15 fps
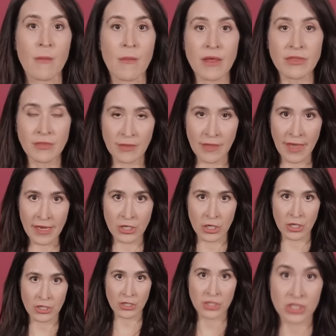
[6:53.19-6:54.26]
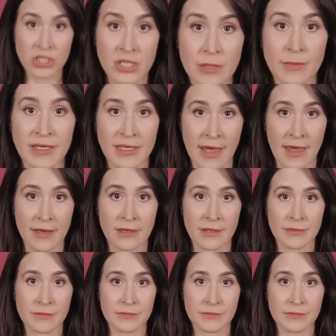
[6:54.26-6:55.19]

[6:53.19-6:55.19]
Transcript: A month later, she'd be dead.